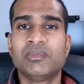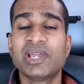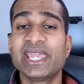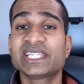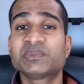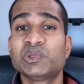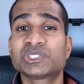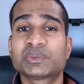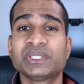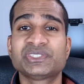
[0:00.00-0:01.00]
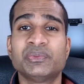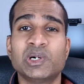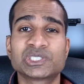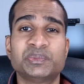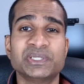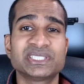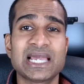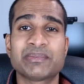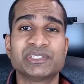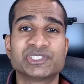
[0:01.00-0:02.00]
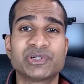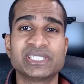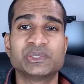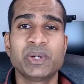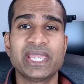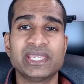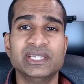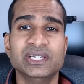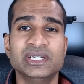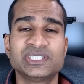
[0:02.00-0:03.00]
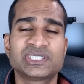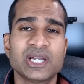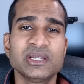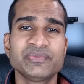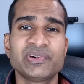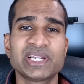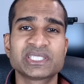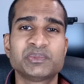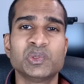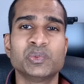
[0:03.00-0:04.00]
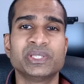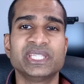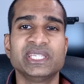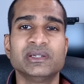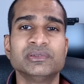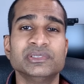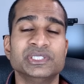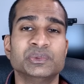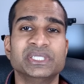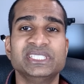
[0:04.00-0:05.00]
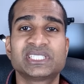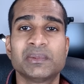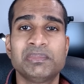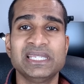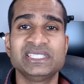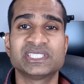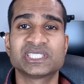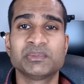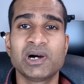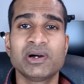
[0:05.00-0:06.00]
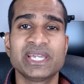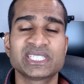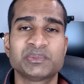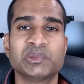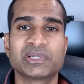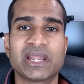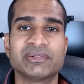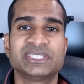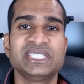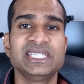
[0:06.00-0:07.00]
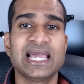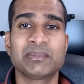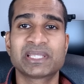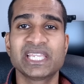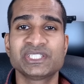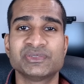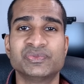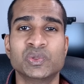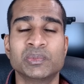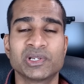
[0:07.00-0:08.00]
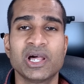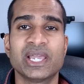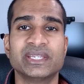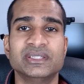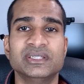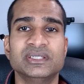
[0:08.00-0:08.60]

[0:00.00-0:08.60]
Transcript: My export switch from Octopus happened straight away. To sign up for export with E.ON, you will need to complete a Smart Export Guarantee application form online.